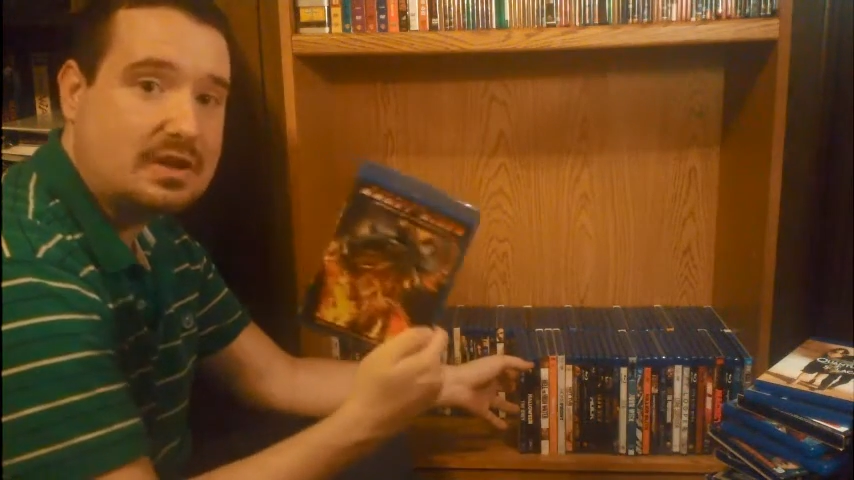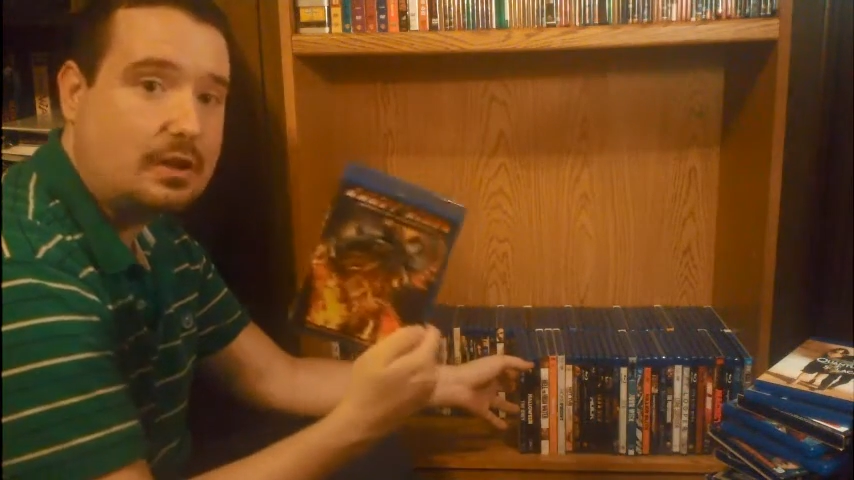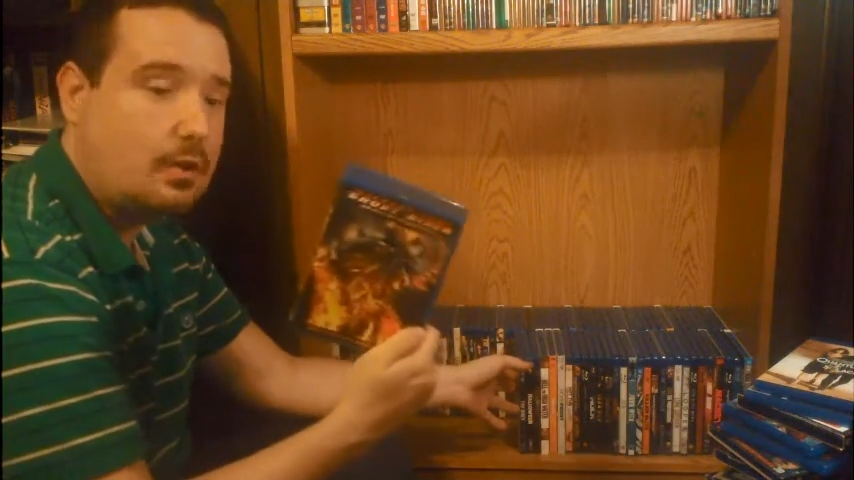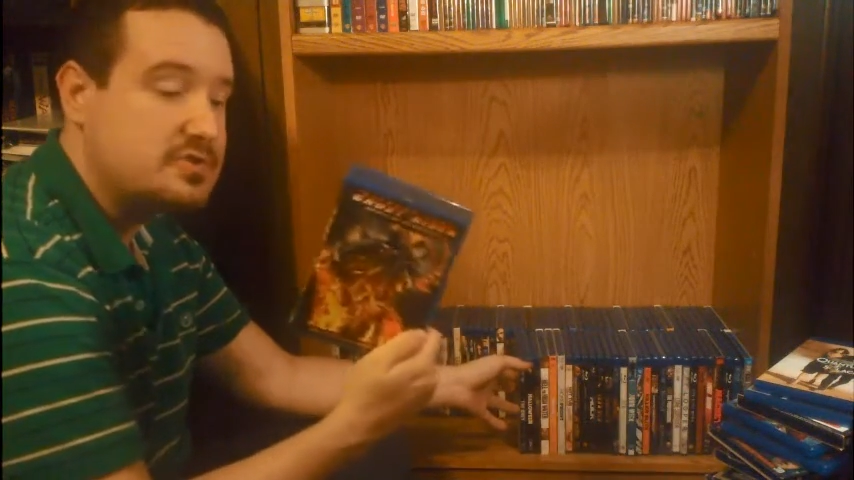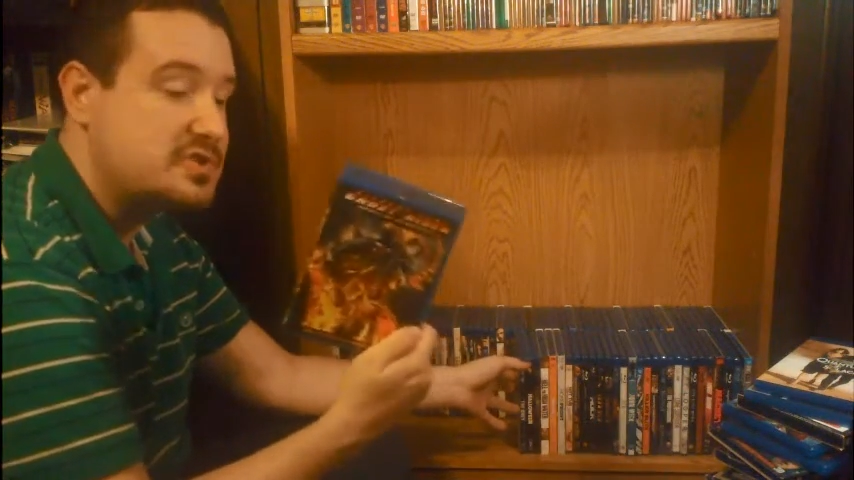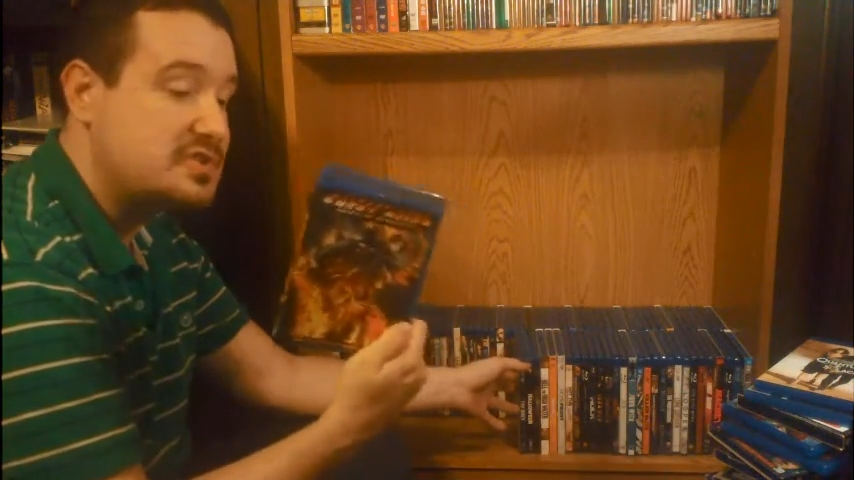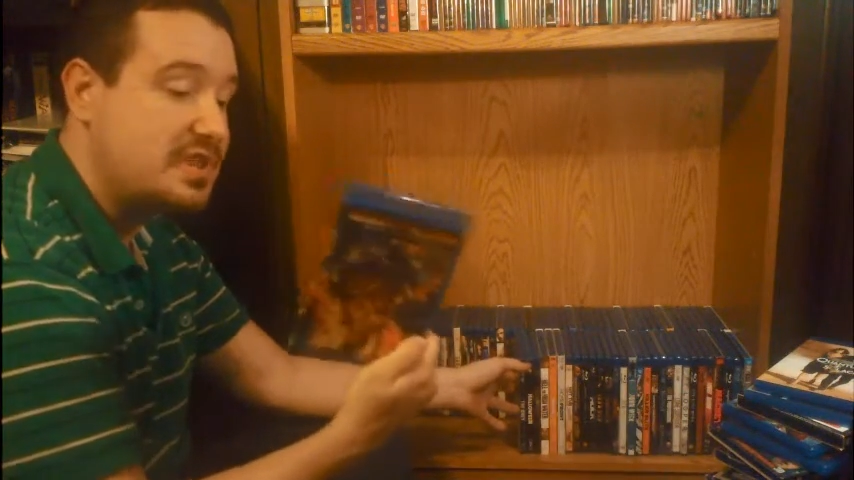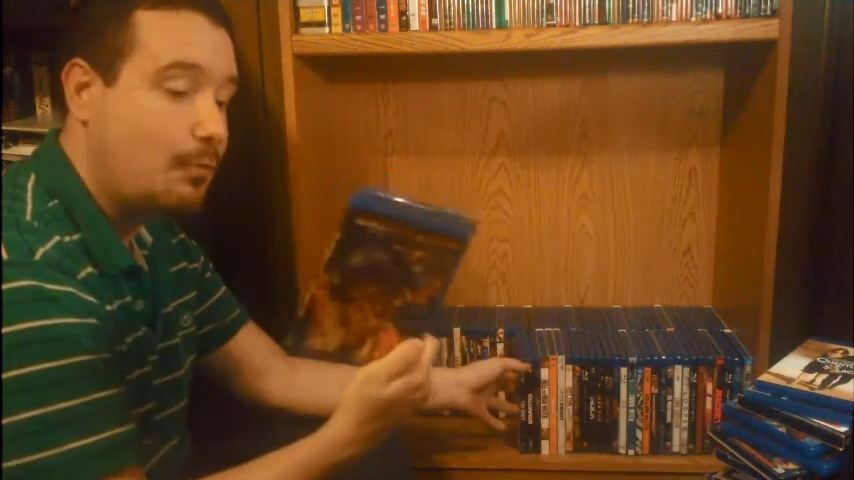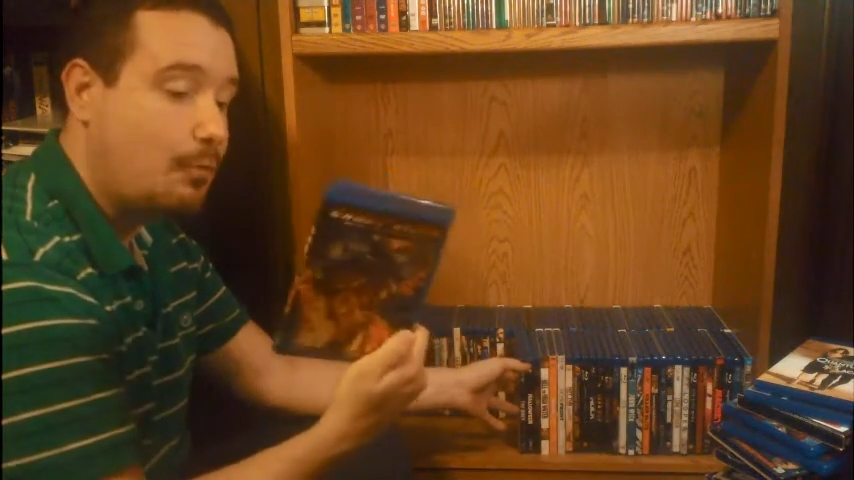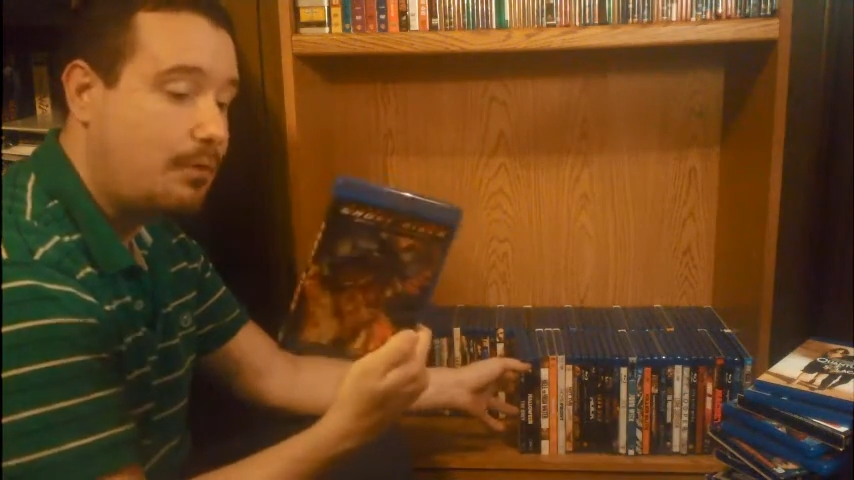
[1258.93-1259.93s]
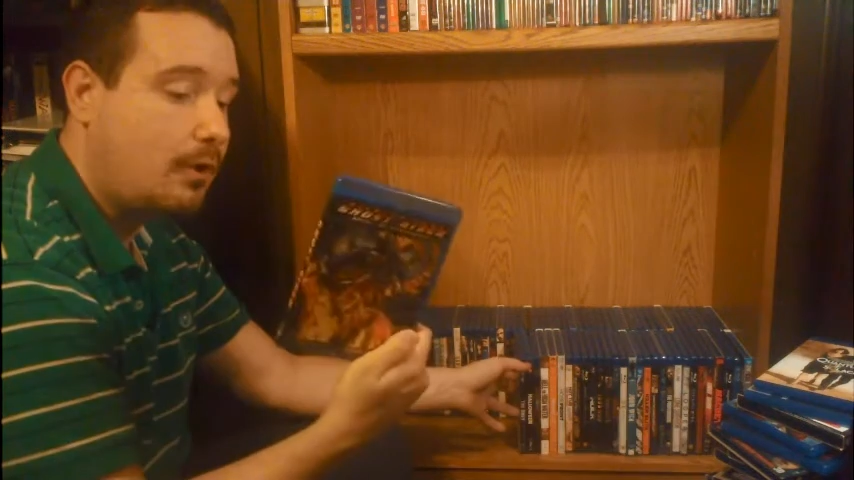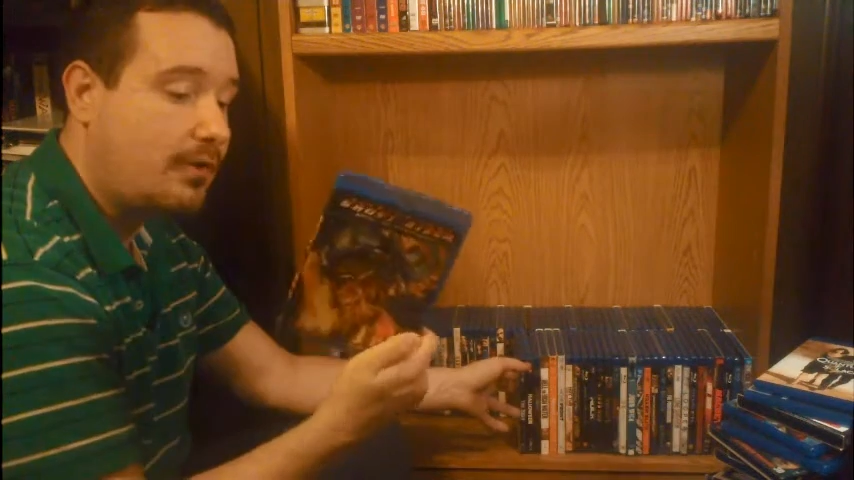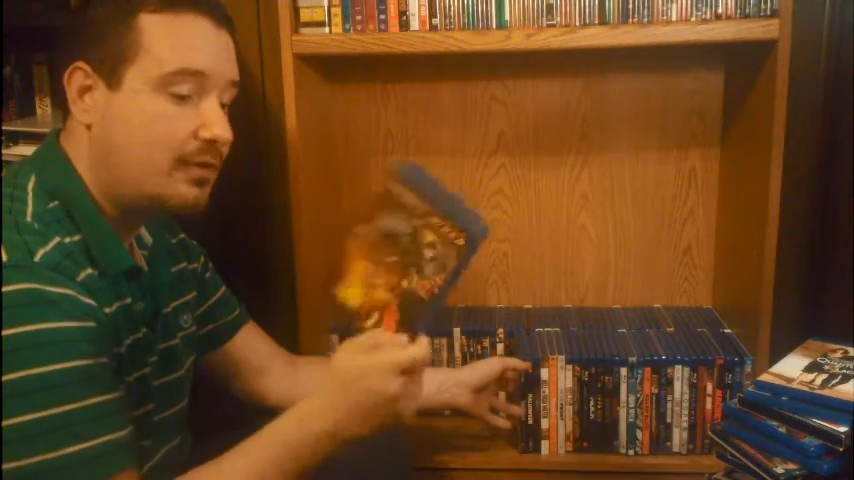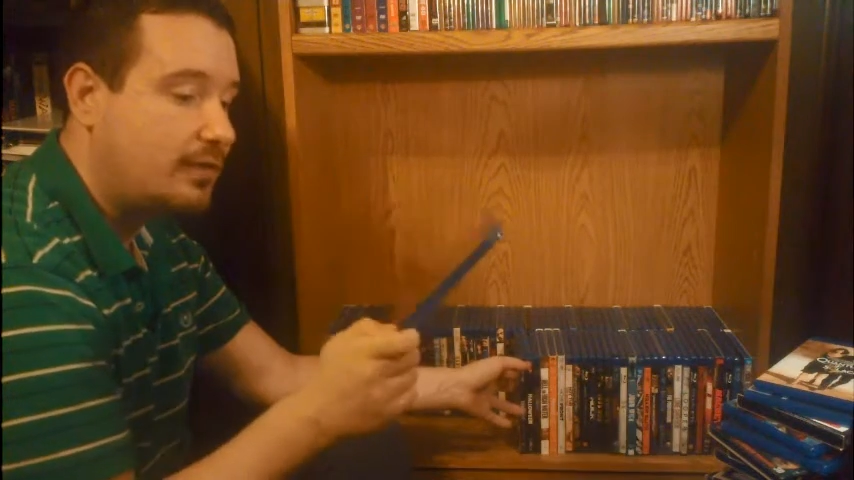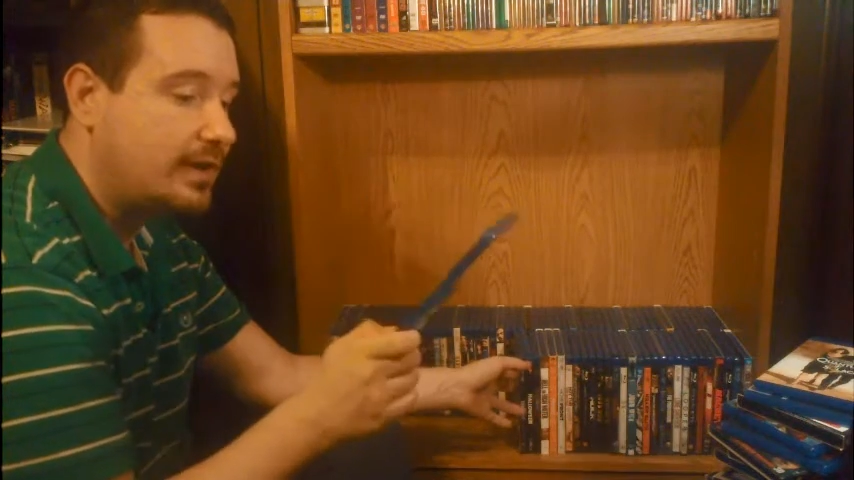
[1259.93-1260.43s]
the closest that we'll
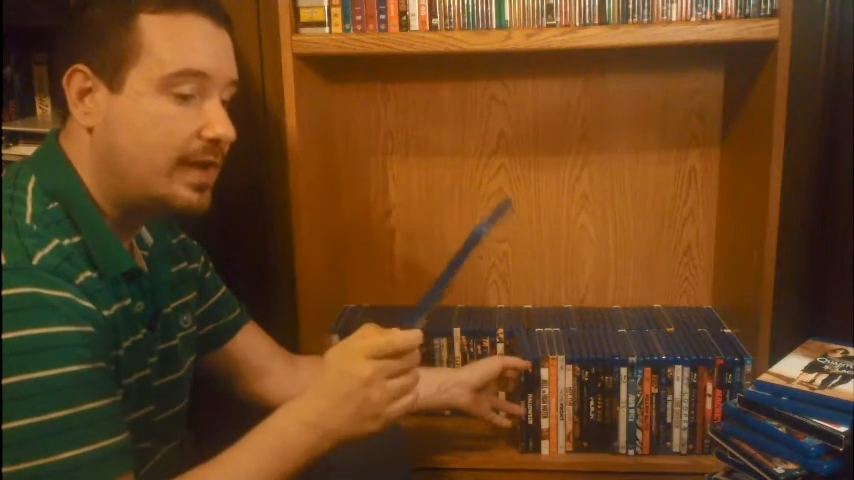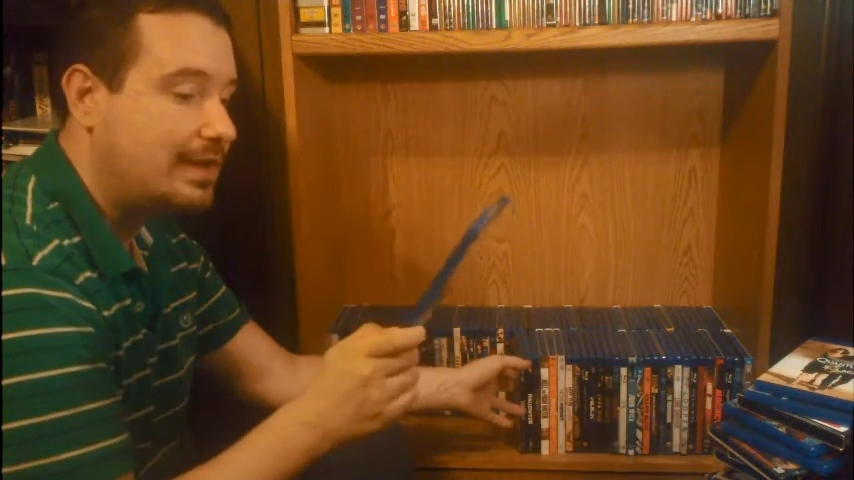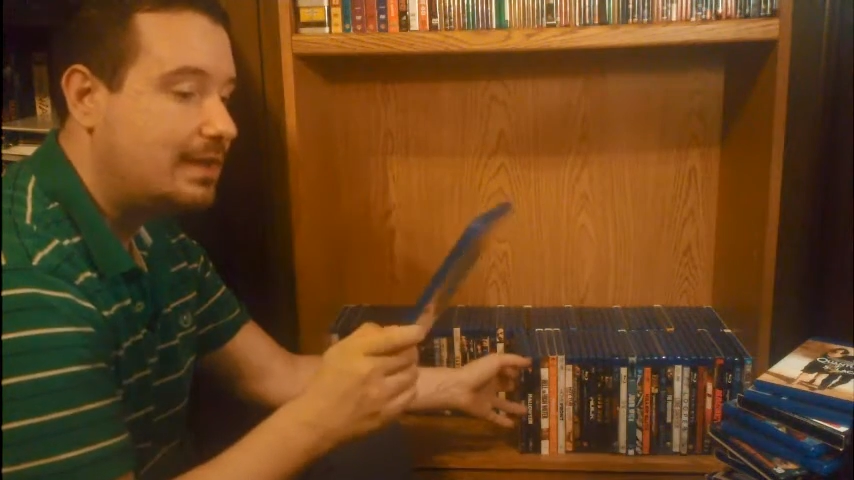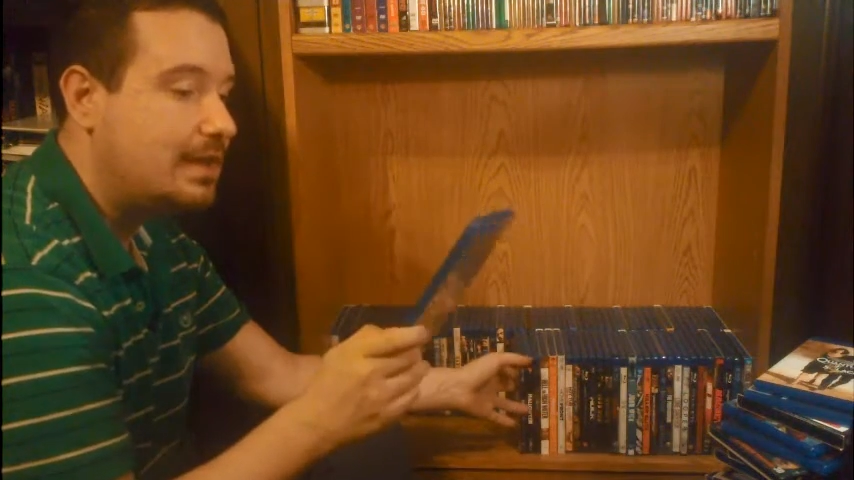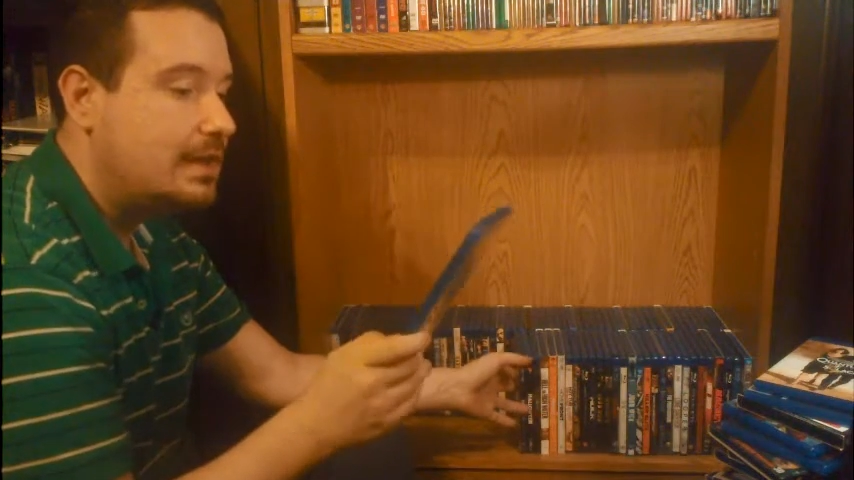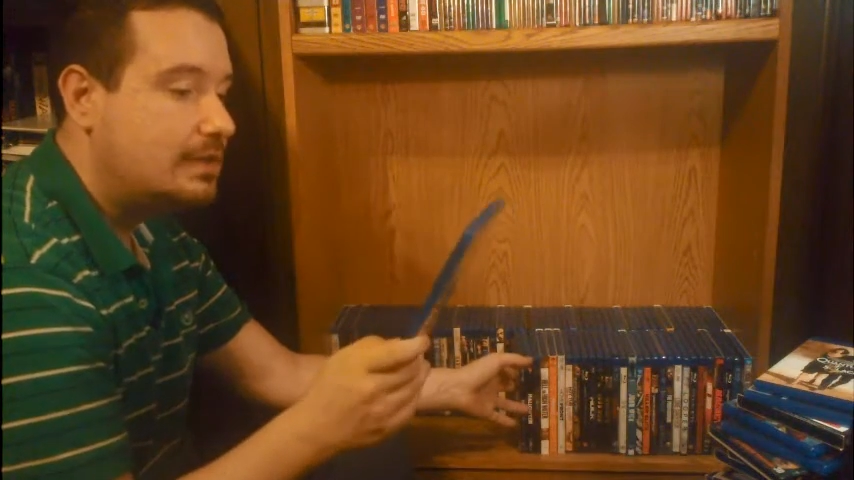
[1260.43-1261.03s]
probably ever get